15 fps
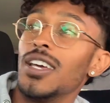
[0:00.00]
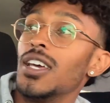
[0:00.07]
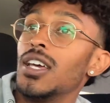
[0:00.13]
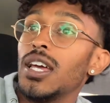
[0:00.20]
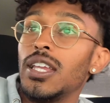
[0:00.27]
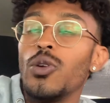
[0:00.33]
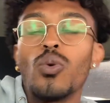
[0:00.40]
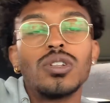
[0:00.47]

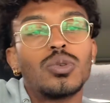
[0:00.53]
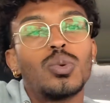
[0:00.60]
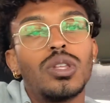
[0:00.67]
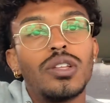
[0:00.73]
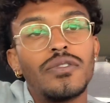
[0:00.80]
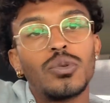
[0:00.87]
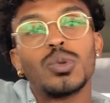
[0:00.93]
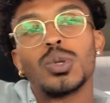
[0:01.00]
And you won't have to
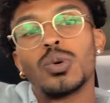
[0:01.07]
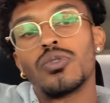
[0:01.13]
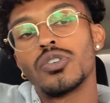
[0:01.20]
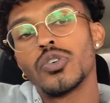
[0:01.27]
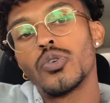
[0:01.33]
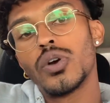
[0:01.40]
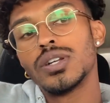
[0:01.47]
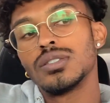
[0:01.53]
live with the
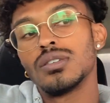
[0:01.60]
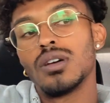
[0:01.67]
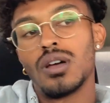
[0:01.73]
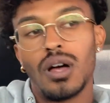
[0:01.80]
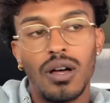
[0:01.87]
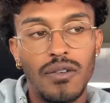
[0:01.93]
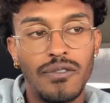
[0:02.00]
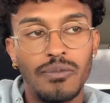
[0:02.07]
regret
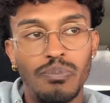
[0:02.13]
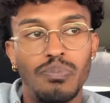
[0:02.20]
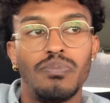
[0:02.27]
of